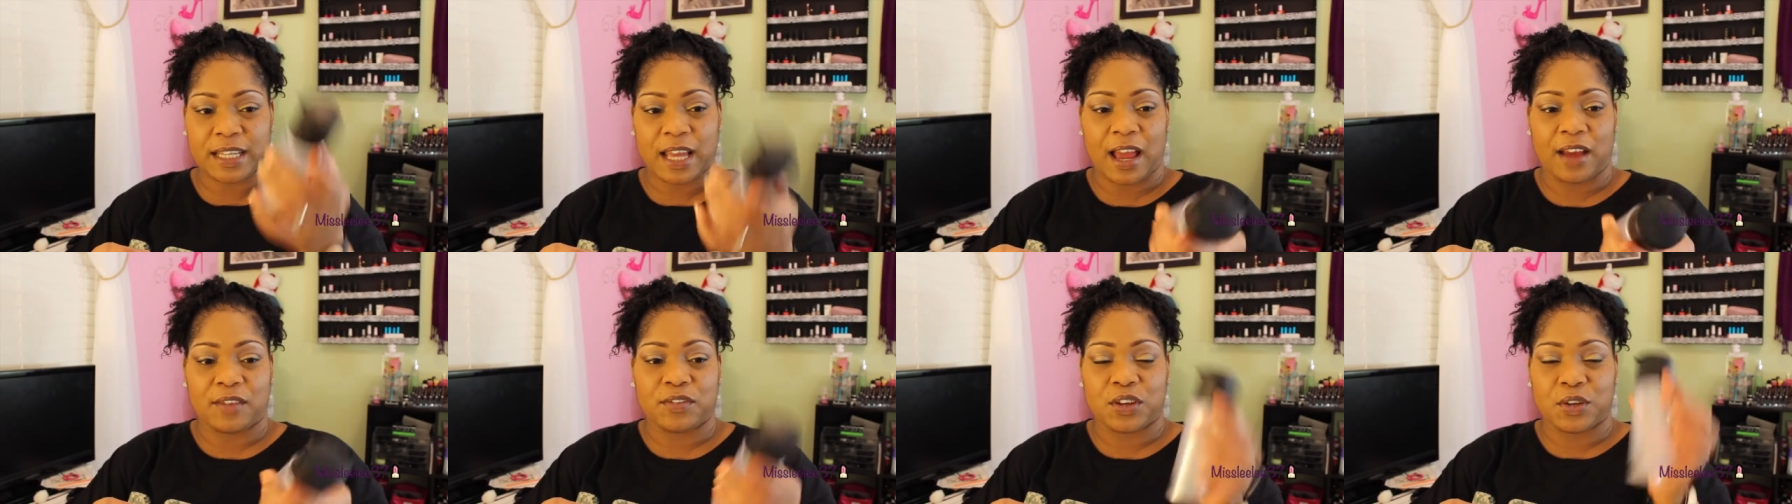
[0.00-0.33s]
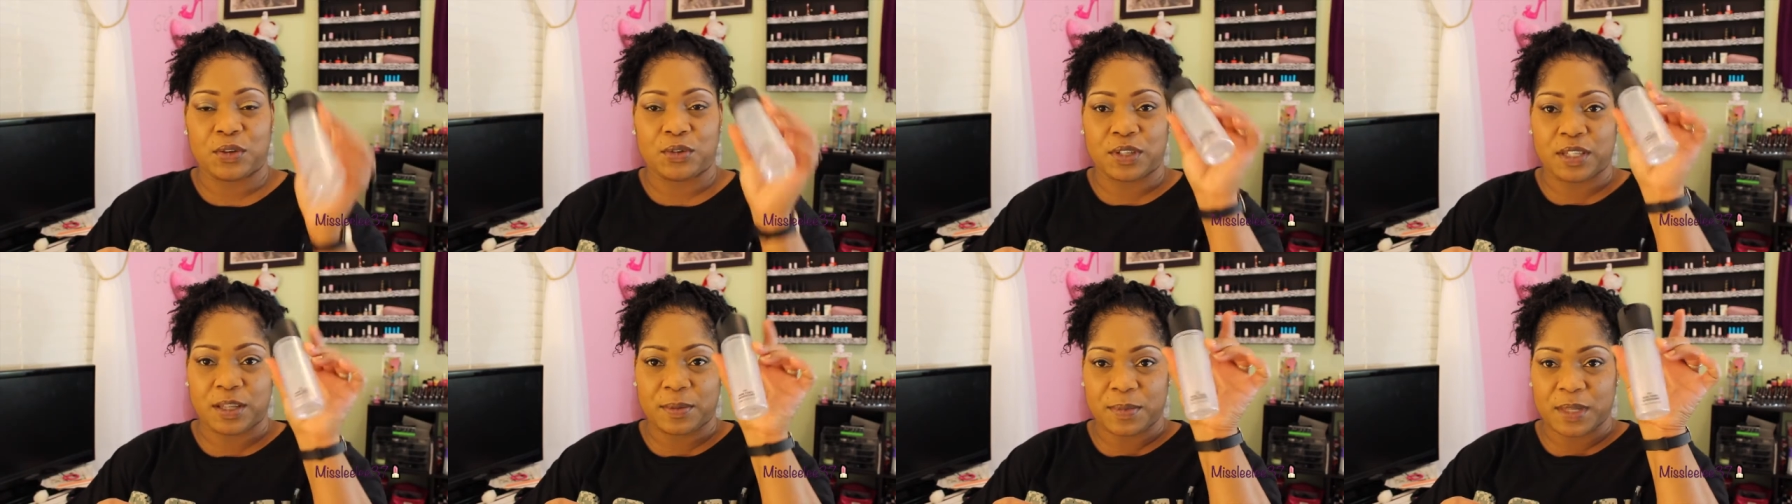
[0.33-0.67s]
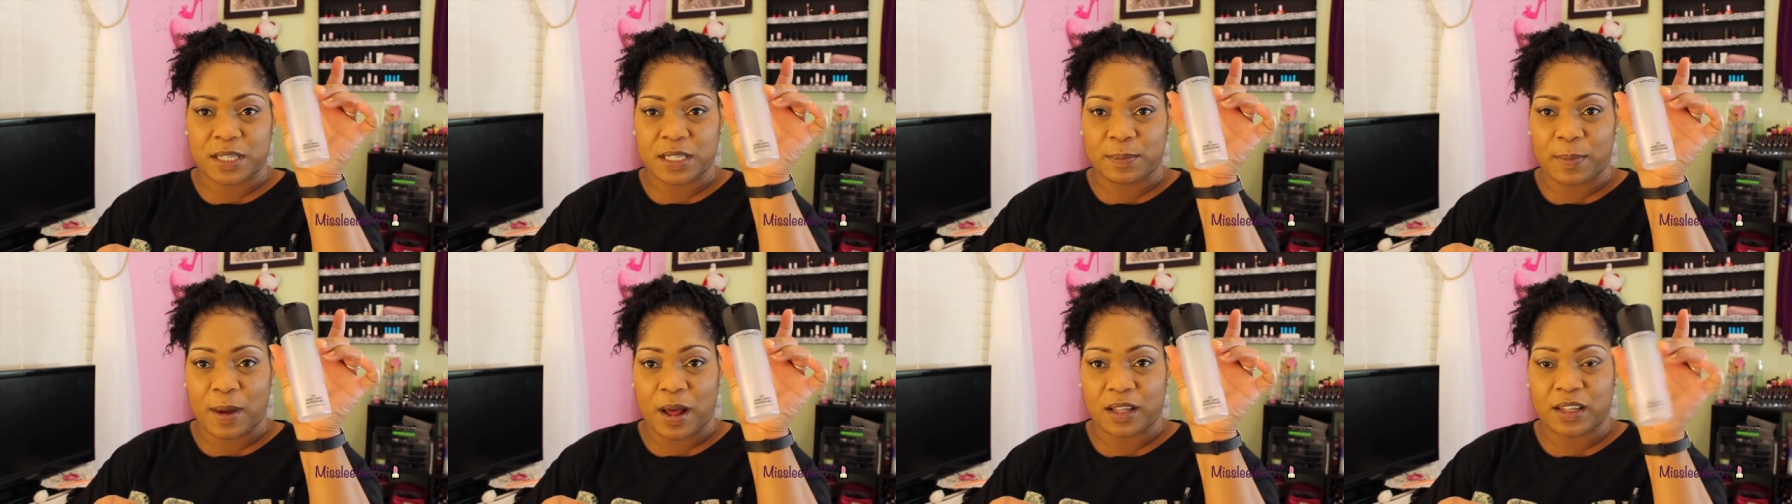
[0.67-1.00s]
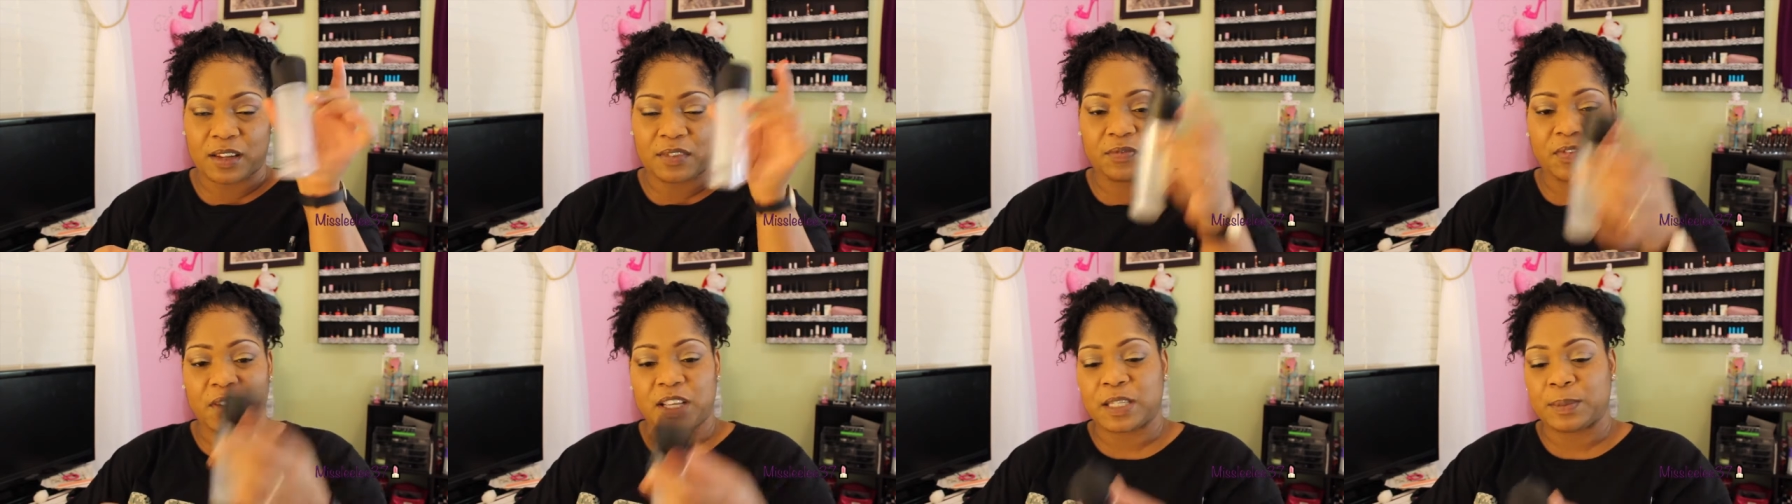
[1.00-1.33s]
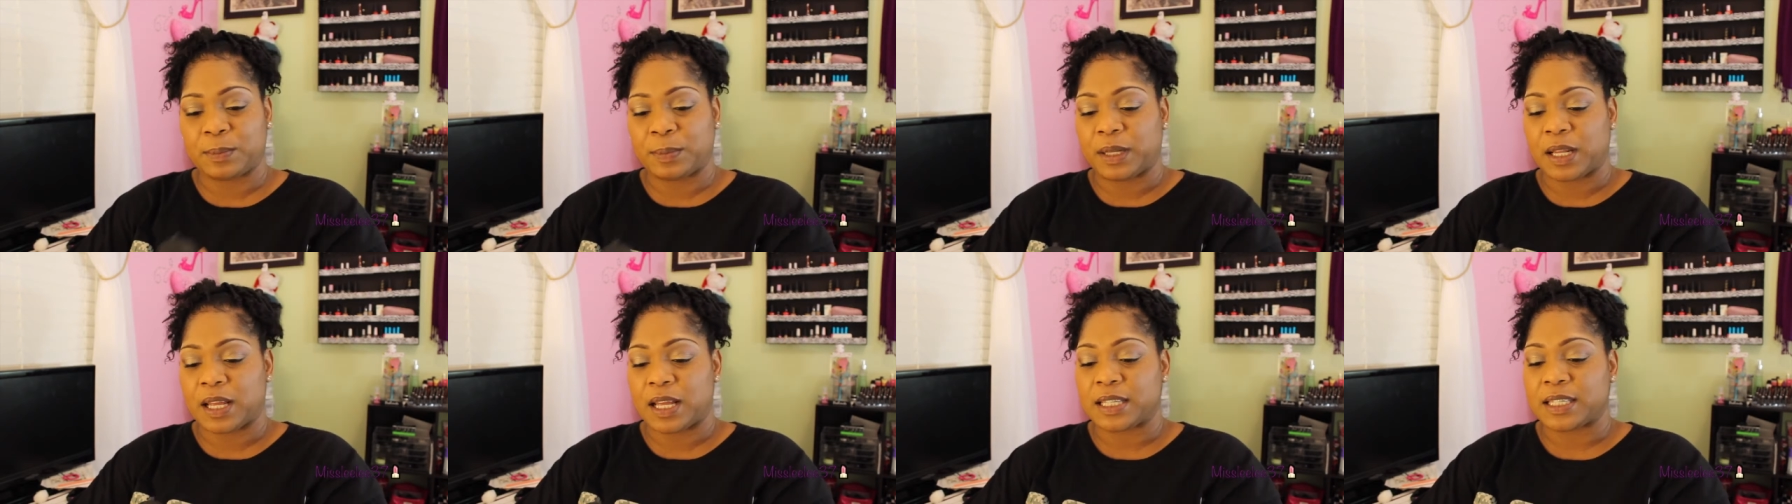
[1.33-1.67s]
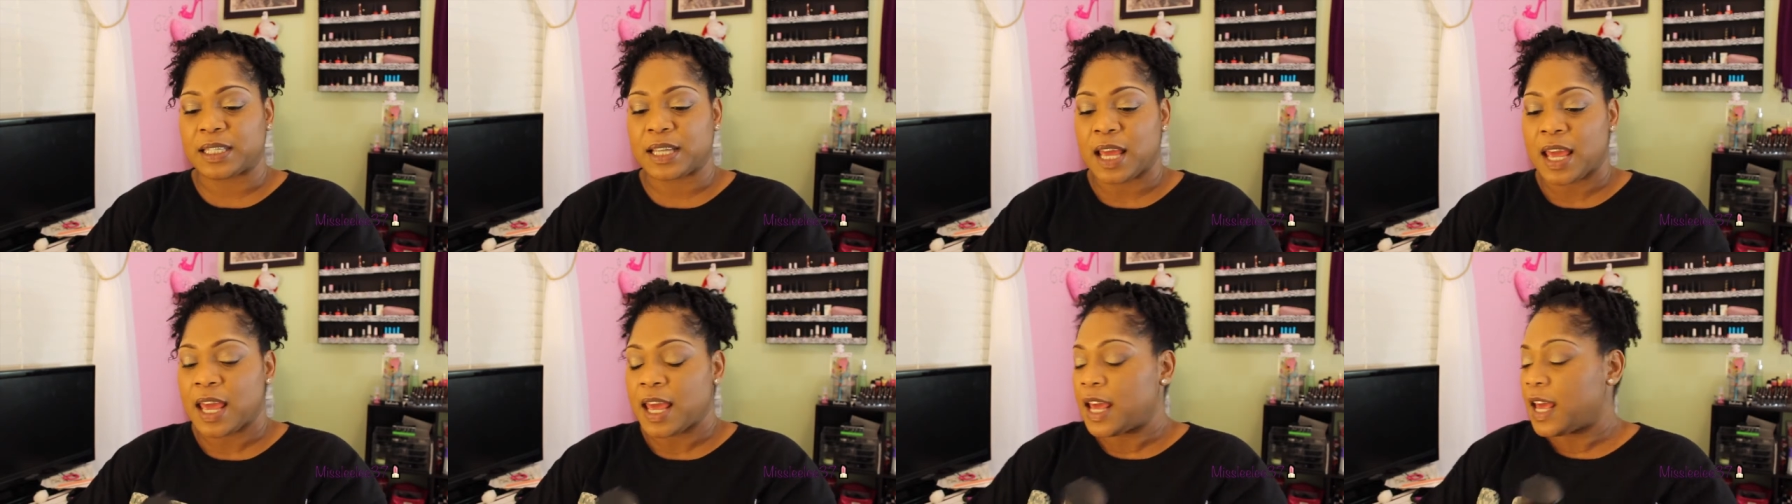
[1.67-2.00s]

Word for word: I've used up this bottle of Fix Plus.